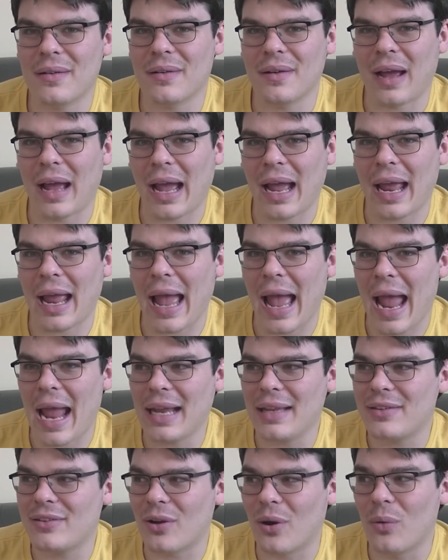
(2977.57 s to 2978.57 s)

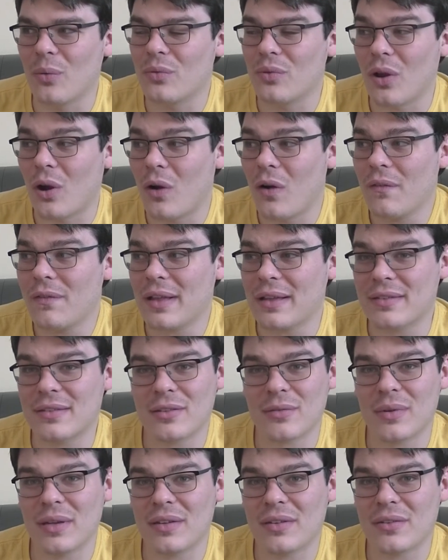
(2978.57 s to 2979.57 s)
I don't know if that's
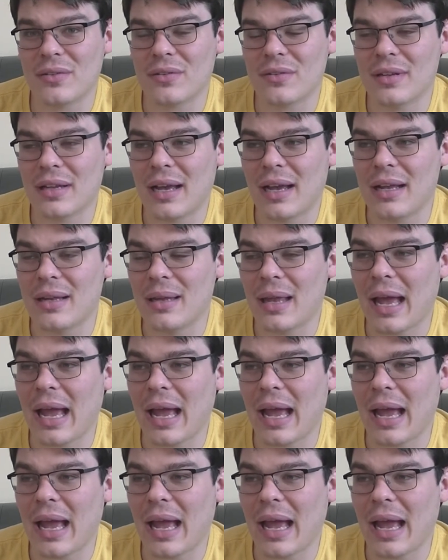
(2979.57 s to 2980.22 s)
the reason or not.